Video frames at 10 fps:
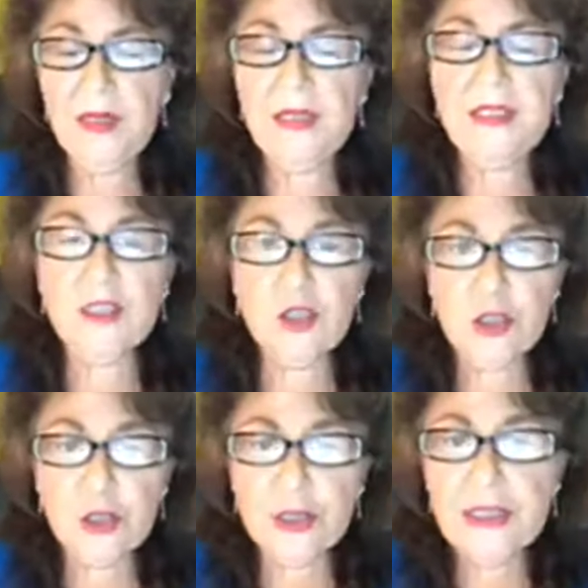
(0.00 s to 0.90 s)
is a
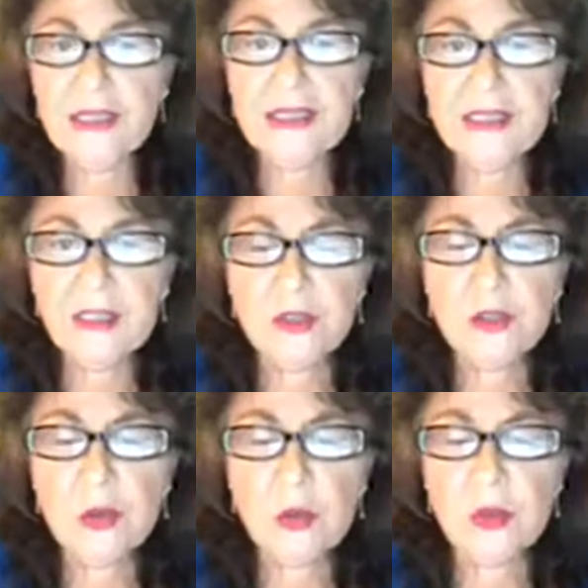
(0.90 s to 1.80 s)
journey geared
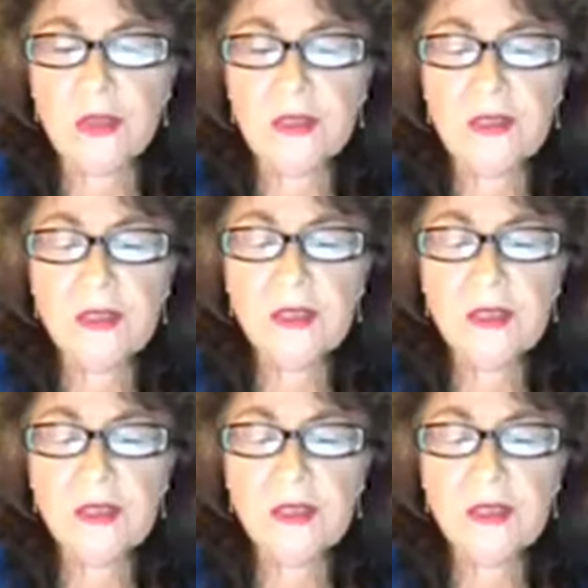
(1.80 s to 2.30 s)
towards